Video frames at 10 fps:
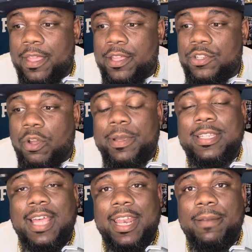So I'm
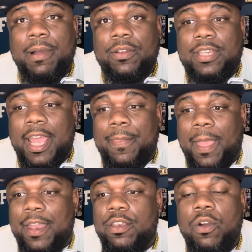excited about that.
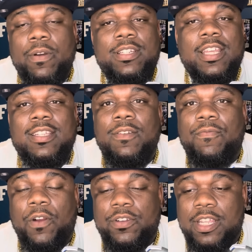I know it's just the
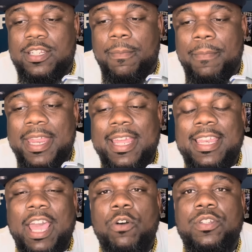first. It's the media
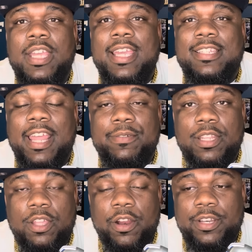day at OTA. Today was the
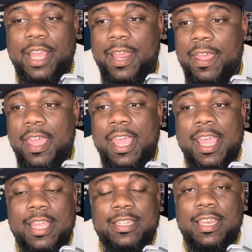third day.
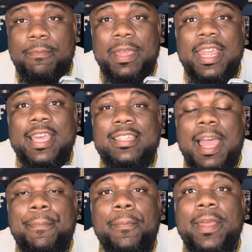Media is
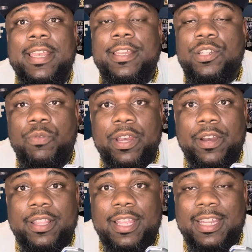not permitted to tweet or
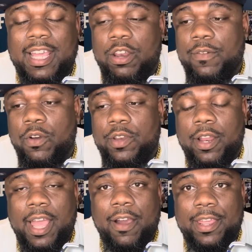anything like that. I don't even know if they're
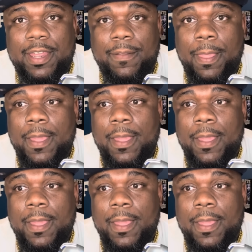allowed in.